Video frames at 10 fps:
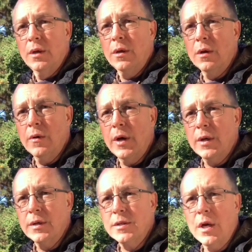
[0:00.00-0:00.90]
you know,
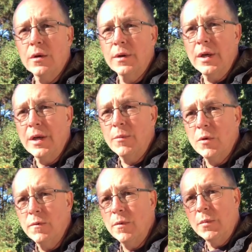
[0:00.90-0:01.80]
out at a soccer game
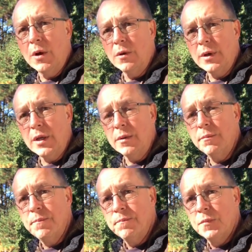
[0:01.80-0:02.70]
or a football
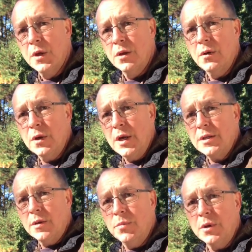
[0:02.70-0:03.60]
game, you could
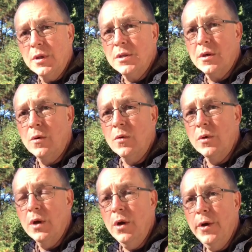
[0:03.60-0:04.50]
actually put this
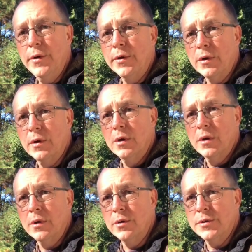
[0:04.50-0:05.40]
on under
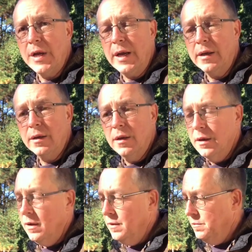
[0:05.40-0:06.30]
your jacket.
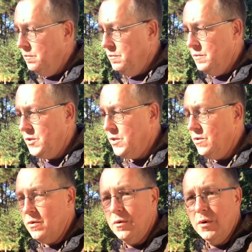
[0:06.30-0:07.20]

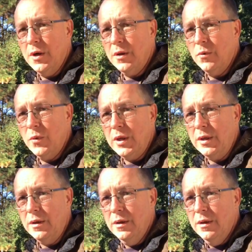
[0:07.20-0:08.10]
Still gonna cut the
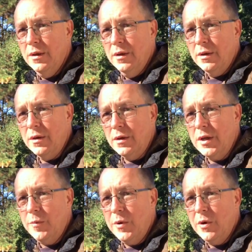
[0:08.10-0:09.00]
wind. Gonna
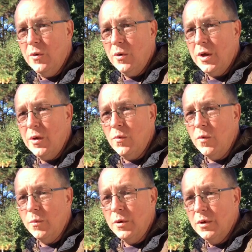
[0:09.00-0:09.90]
keep you a whole lot
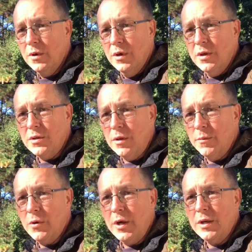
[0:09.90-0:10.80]
warmer.
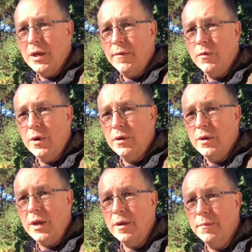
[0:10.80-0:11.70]
Something great to have
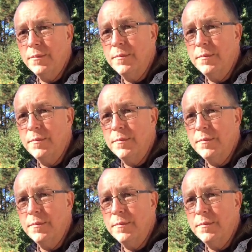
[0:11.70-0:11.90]
around camp.